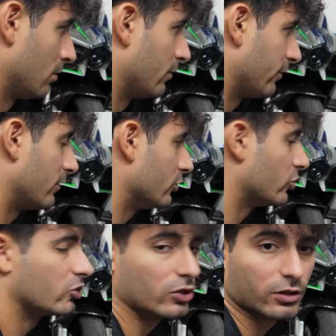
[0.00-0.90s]
For
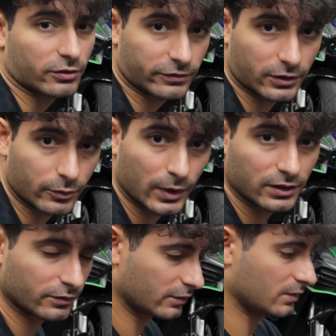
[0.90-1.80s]
sure feel the weight
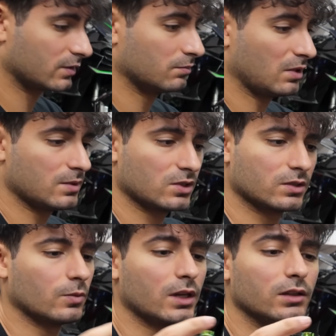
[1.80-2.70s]
difference. Maybe just the
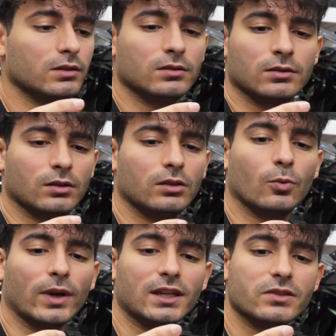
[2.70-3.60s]
way
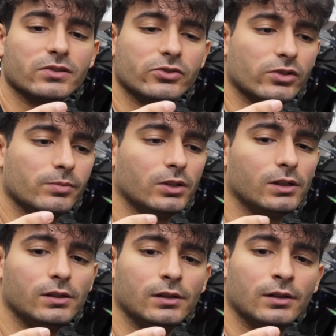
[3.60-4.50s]
is
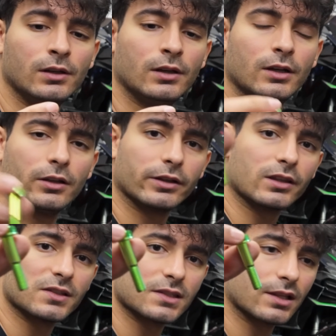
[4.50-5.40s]
distributed. Like
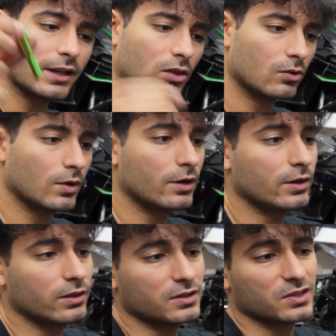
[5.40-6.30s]
this is light throughout
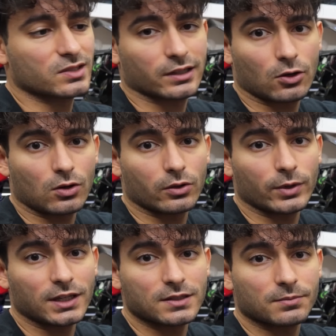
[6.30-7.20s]
and this is like all the way
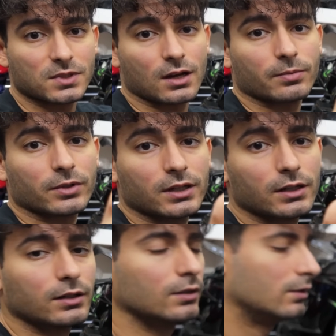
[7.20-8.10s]
is up top right
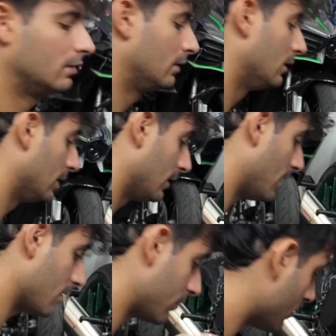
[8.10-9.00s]
here. I don't know,